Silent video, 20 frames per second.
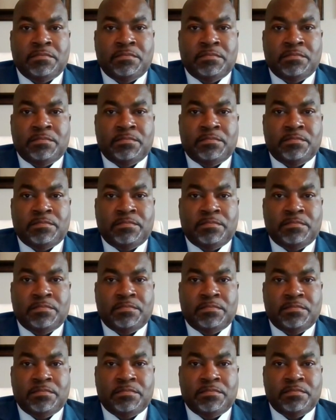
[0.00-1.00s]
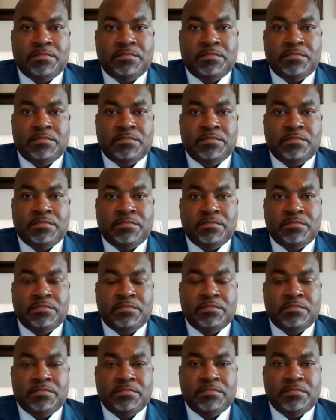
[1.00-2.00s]

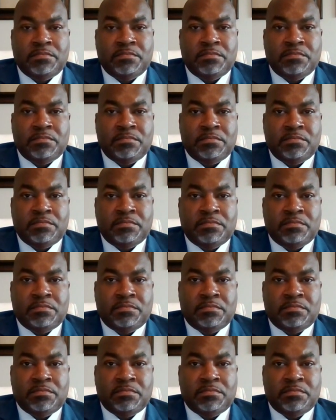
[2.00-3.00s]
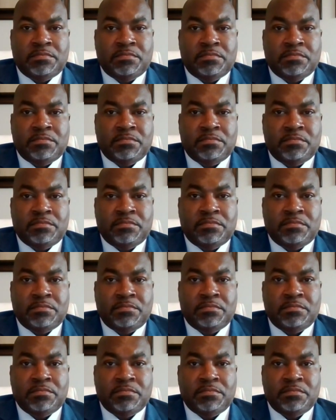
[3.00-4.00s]

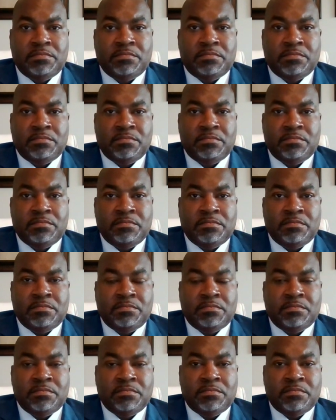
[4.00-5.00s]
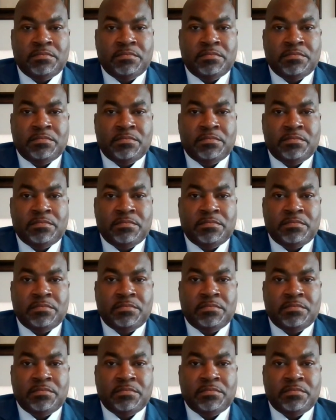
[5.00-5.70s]
[no speech]